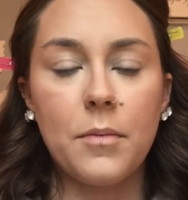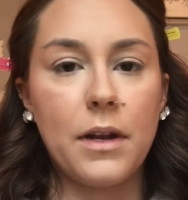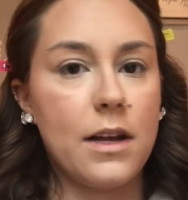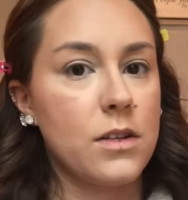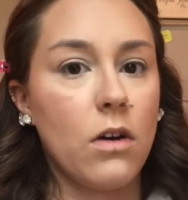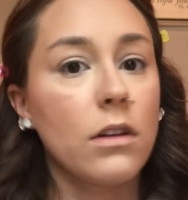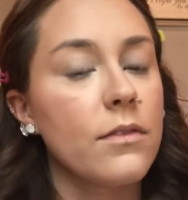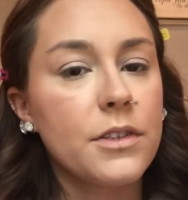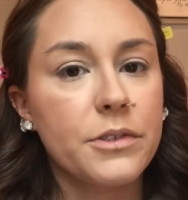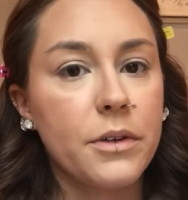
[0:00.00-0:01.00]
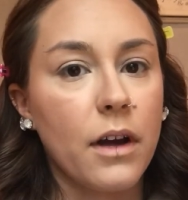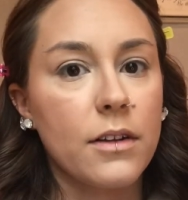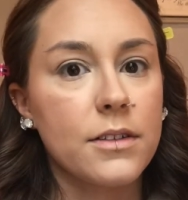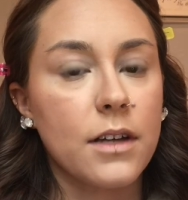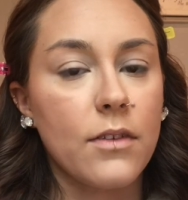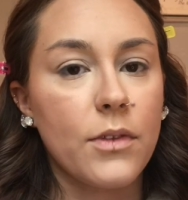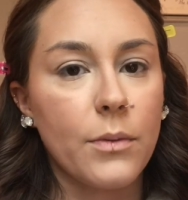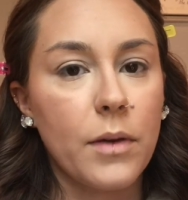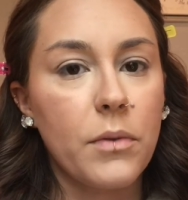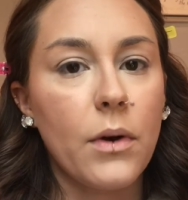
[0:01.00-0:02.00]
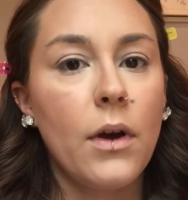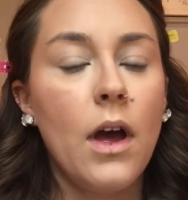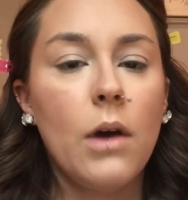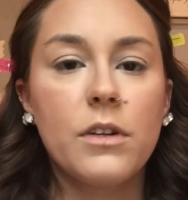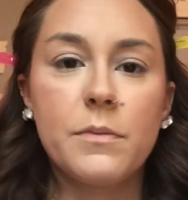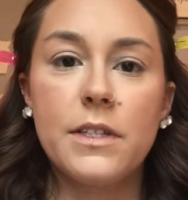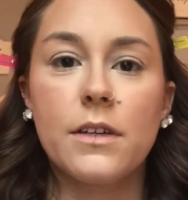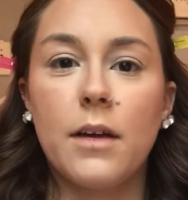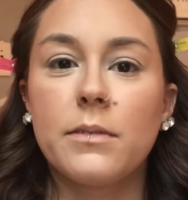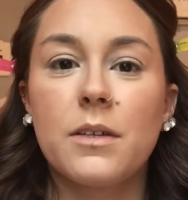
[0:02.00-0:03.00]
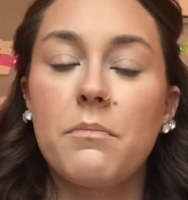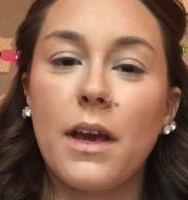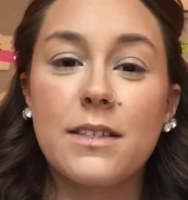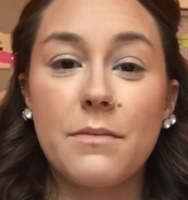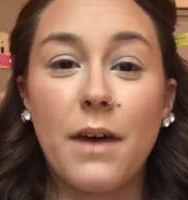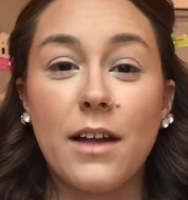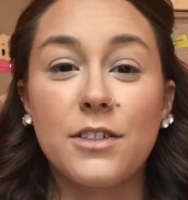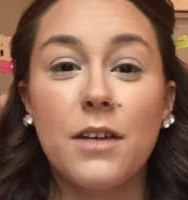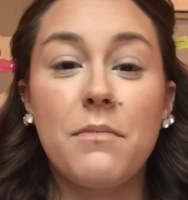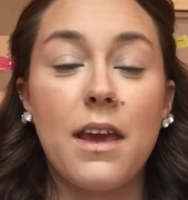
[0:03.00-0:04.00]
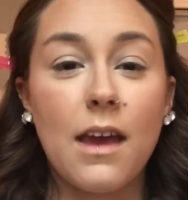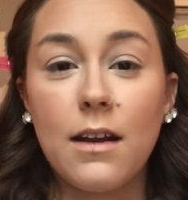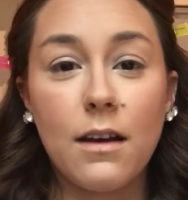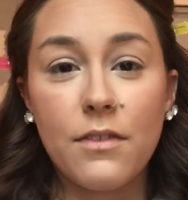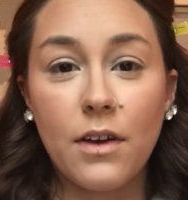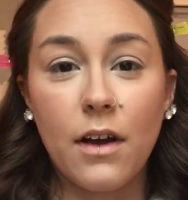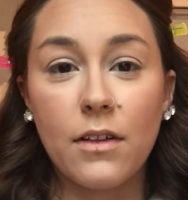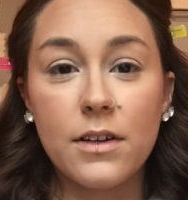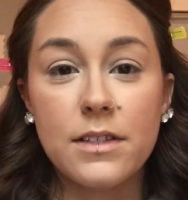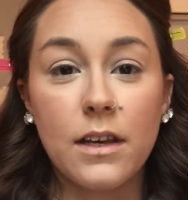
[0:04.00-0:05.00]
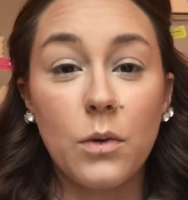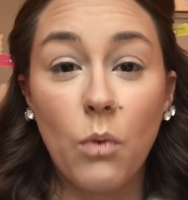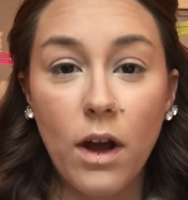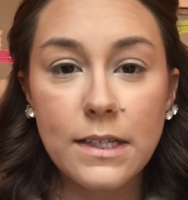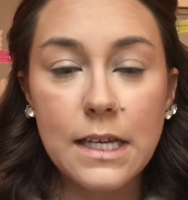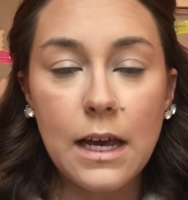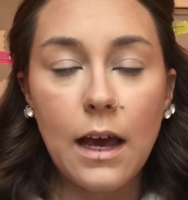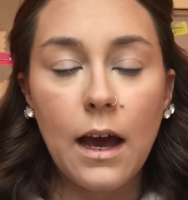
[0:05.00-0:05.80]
It has all of the true colors of the rainbow, which means you're able to mix and match and make any of the colors that you want,